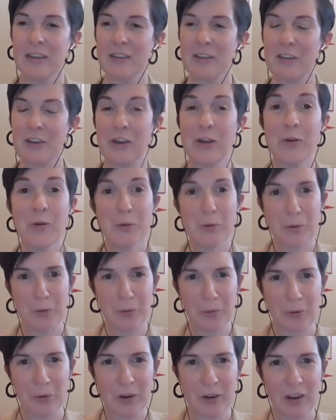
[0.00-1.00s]

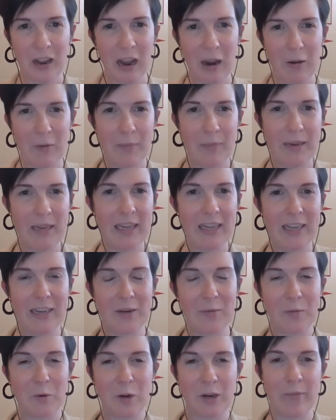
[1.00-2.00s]
knew I would be
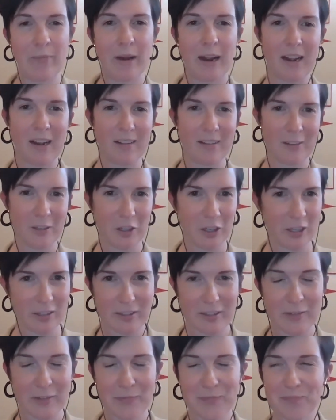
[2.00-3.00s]
a marine
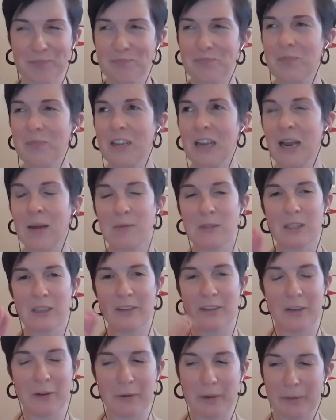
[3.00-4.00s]
biologist.
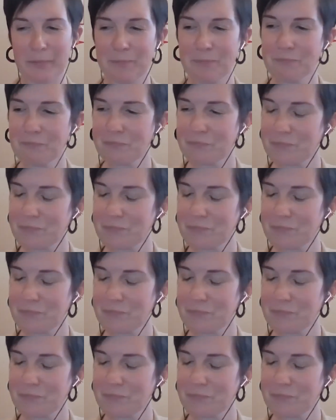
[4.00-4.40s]
Absolutely knew it.